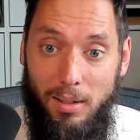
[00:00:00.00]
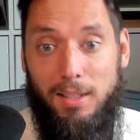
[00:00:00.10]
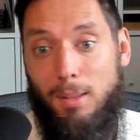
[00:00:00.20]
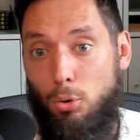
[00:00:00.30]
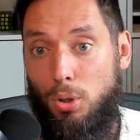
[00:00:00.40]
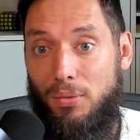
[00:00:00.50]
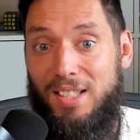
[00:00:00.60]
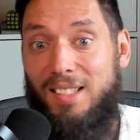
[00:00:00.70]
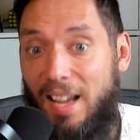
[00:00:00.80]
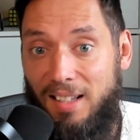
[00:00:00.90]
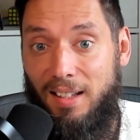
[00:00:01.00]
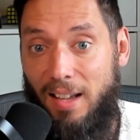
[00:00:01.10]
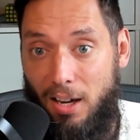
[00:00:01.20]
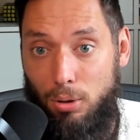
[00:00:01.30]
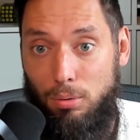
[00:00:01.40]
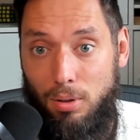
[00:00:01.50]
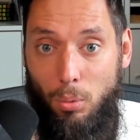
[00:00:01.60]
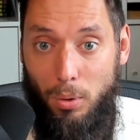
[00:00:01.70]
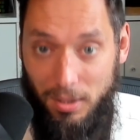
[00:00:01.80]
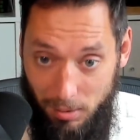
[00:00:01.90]
some sort of standing out,
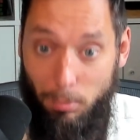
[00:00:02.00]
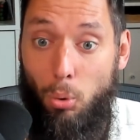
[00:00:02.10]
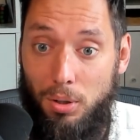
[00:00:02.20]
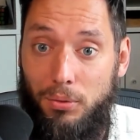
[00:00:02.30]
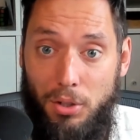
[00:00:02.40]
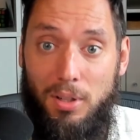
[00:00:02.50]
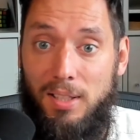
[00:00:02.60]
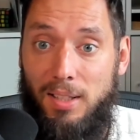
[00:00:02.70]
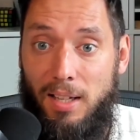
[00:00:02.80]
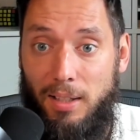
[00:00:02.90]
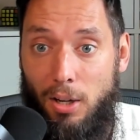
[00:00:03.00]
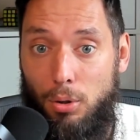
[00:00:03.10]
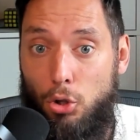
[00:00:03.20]
where it's important for you to stand out.